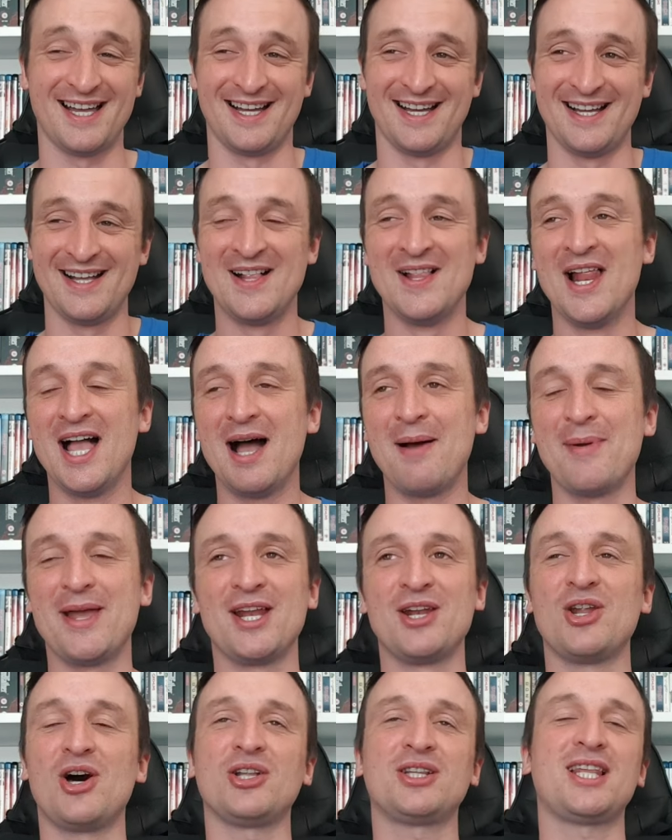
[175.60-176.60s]
I
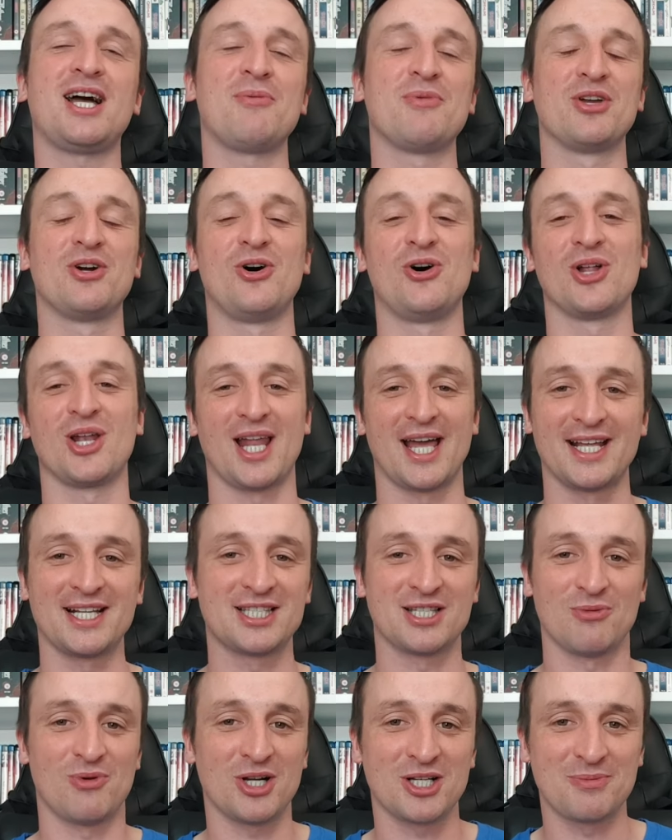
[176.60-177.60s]
mean, not that we all
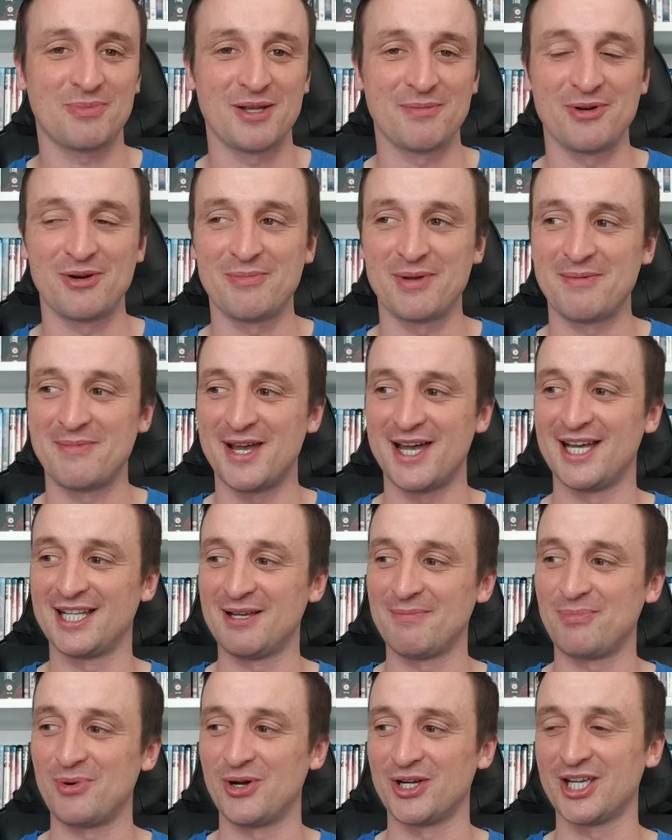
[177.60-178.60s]
like to watch people be
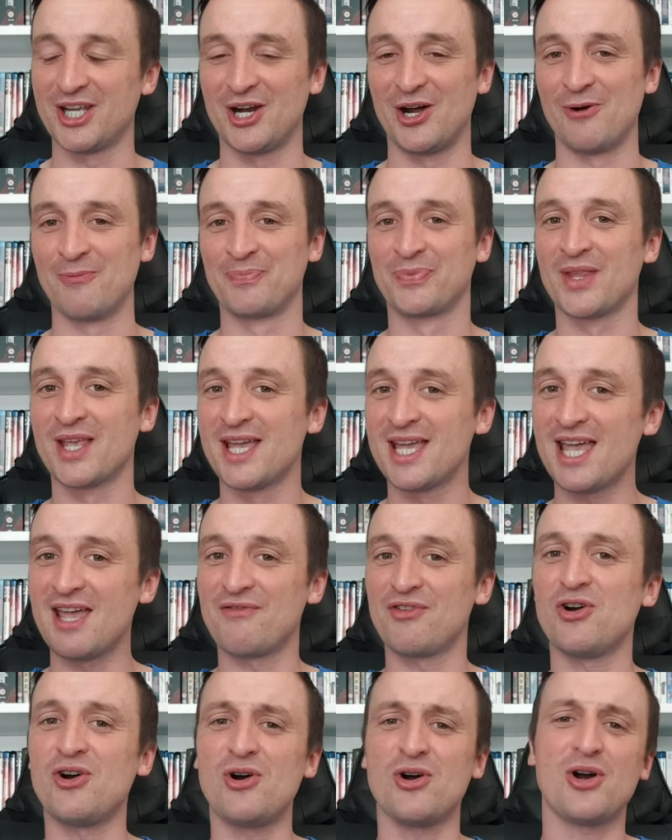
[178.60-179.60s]
murdered, but, you know,
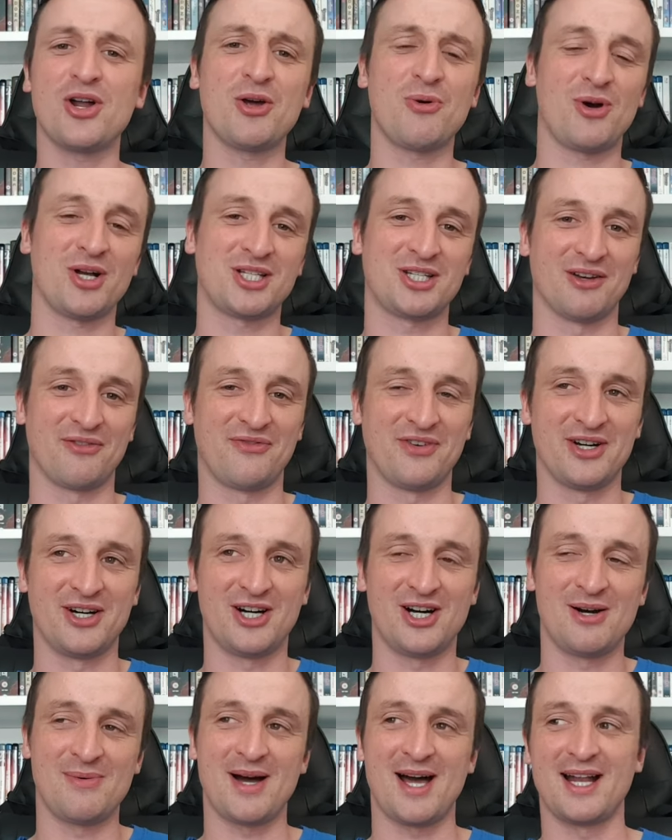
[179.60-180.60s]
if you're going to watch a
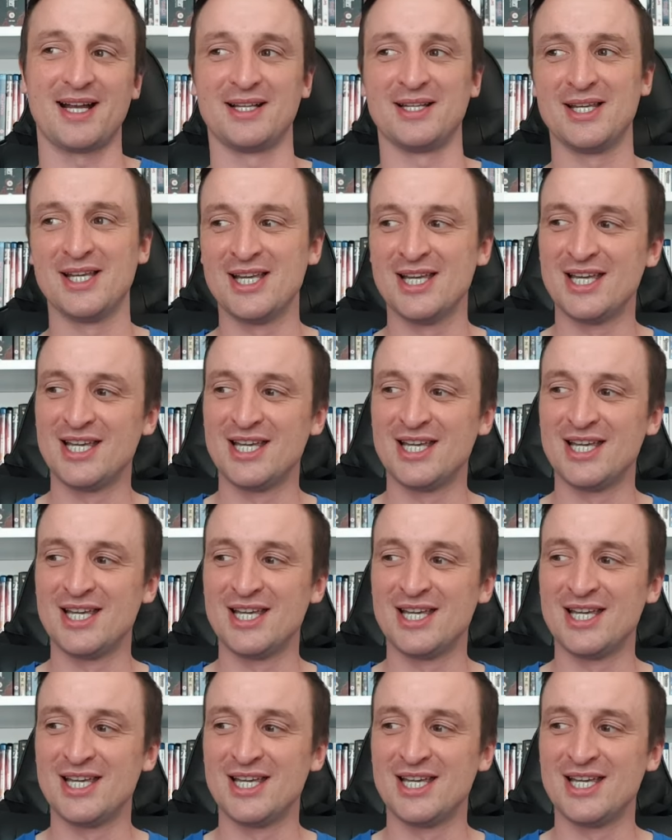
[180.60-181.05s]
film and